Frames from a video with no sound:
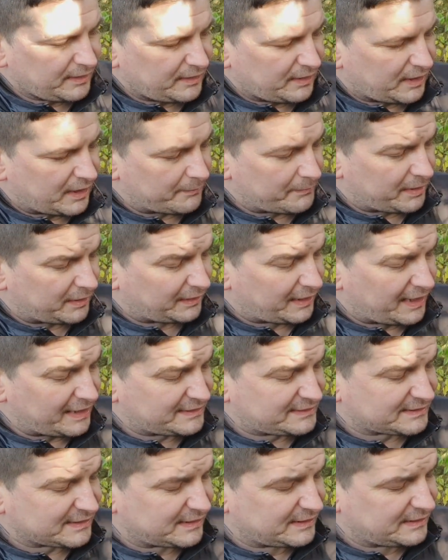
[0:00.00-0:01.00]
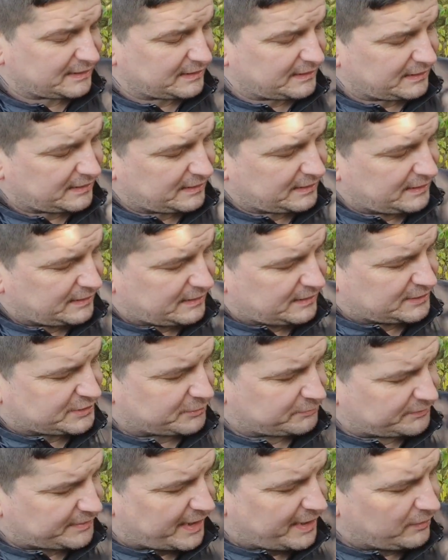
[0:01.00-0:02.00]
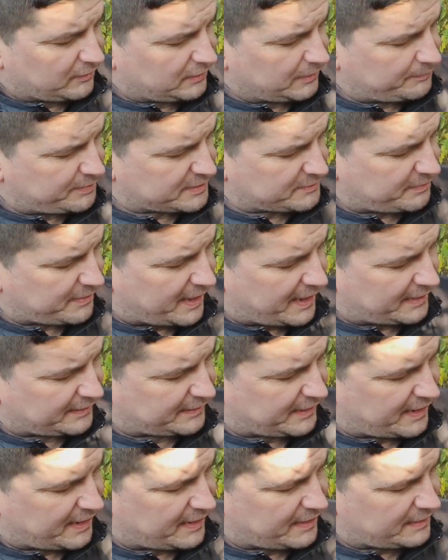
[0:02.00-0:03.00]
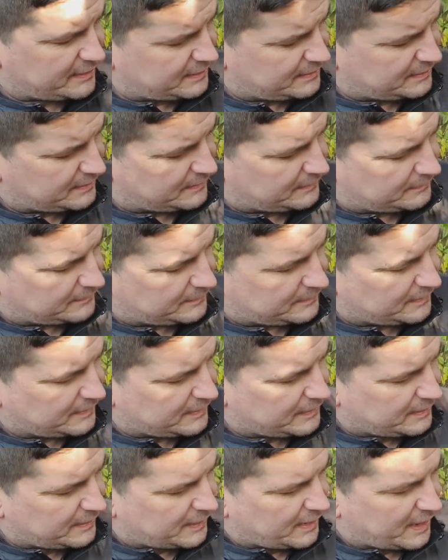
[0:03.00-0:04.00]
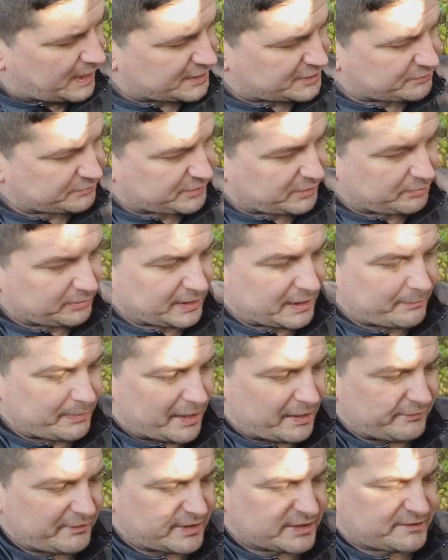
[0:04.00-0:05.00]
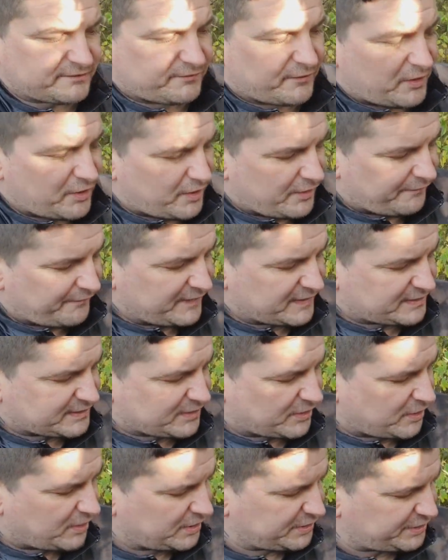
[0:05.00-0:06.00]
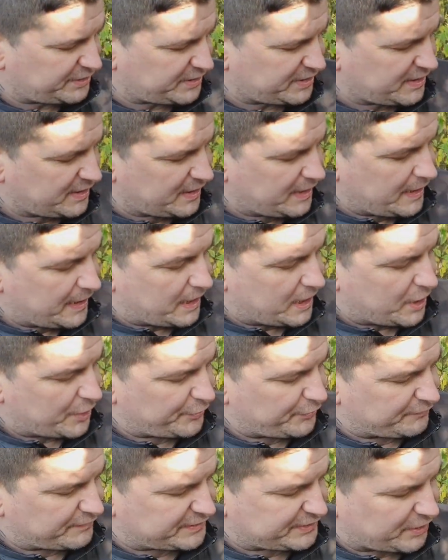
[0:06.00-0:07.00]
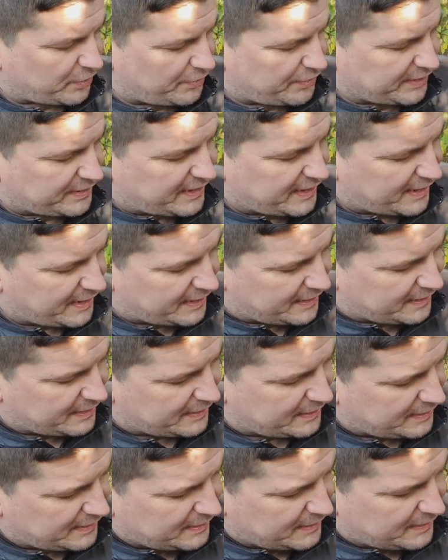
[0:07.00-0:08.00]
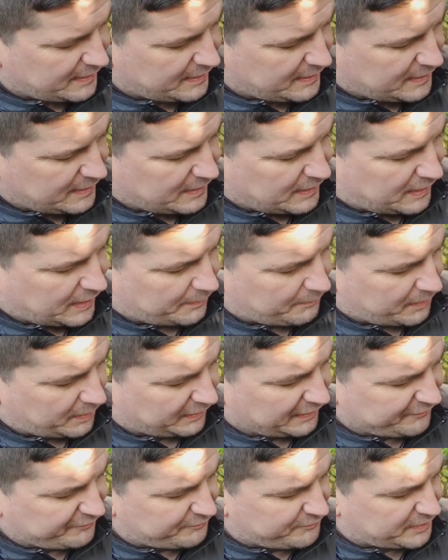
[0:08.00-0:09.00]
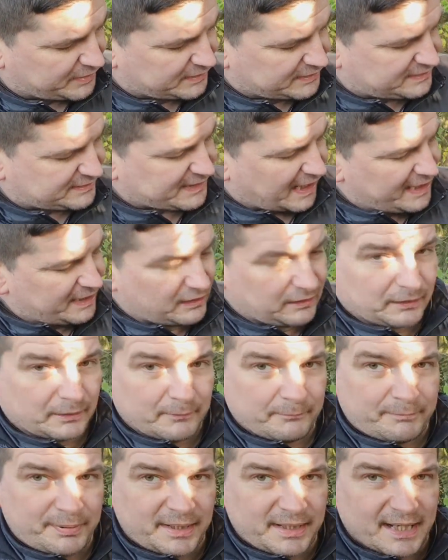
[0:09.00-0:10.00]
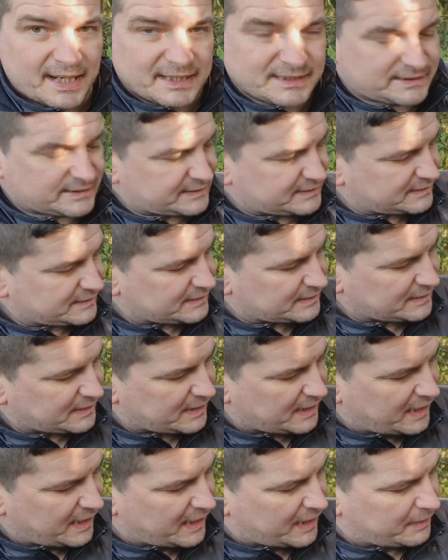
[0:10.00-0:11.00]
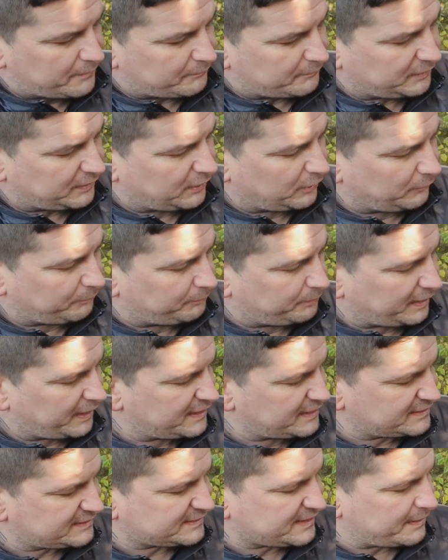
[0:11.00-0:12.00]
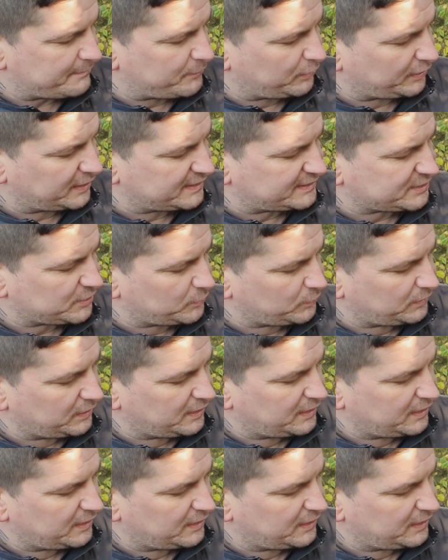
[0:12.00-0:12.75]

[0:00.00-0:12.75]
a lighter, some nail clippers behind there, some AA batteries for this torch, another tourniquet, 11-man style PS, little pliers set multi-tool,